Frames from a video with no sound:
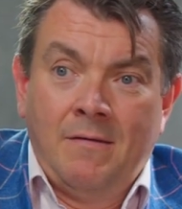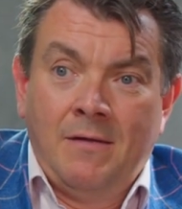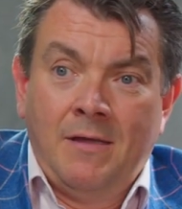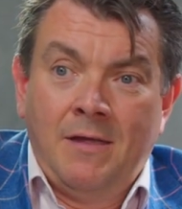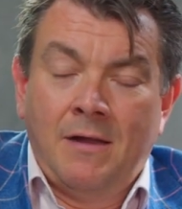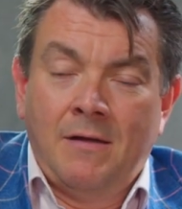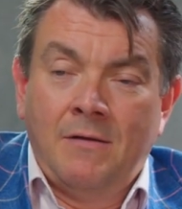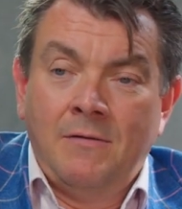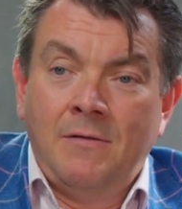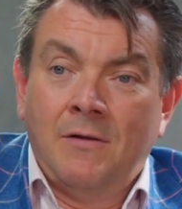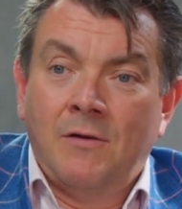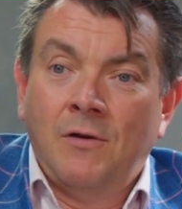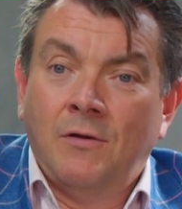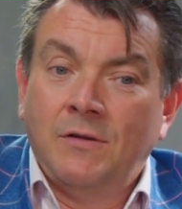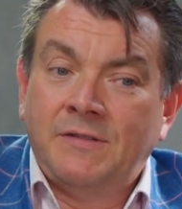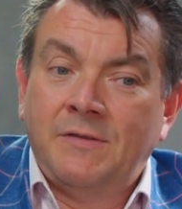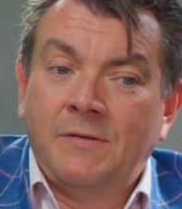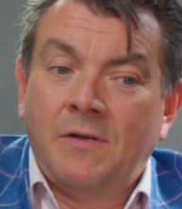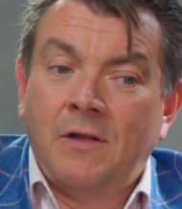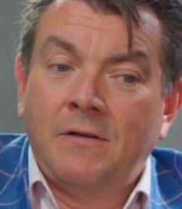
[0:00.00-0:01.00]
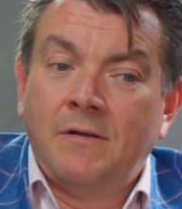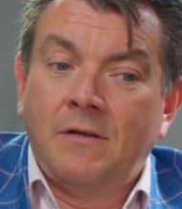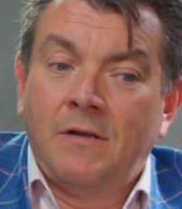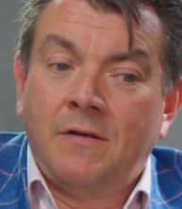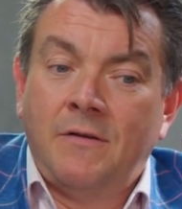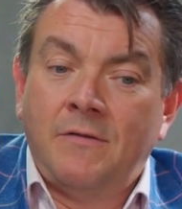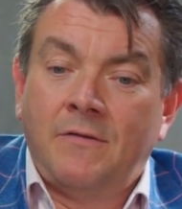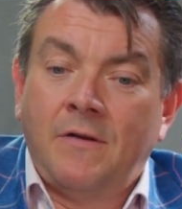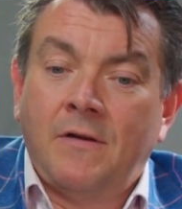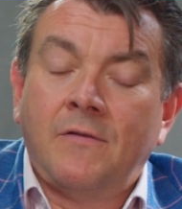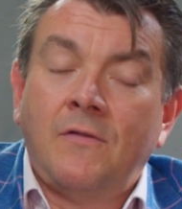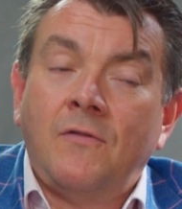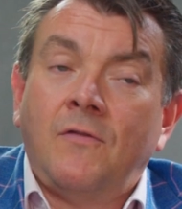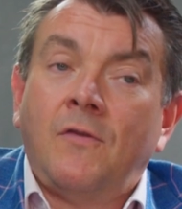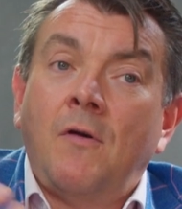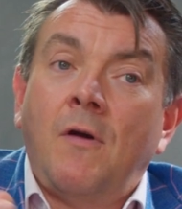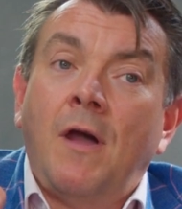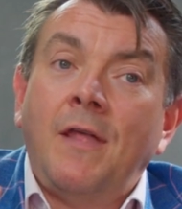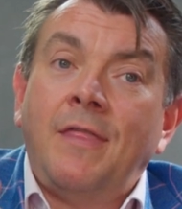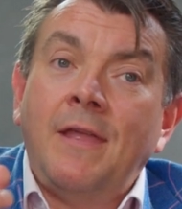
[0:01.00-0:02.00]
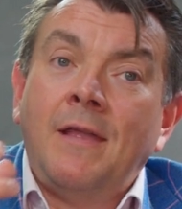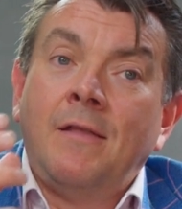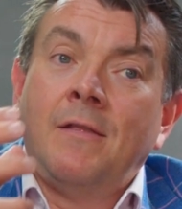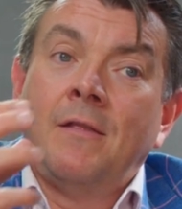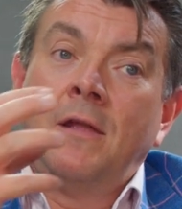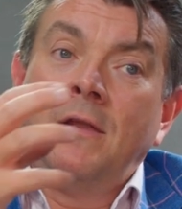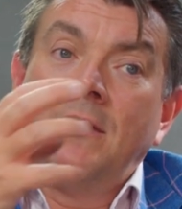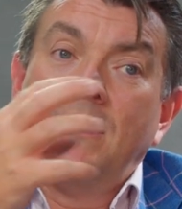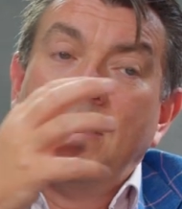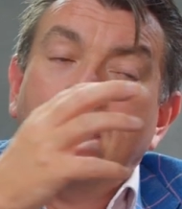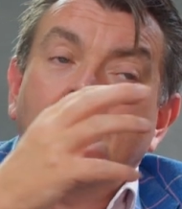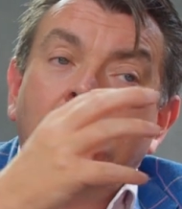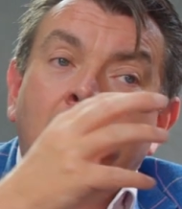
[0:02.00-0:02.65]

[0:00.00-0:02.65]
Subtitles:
The cost of construction. So I think that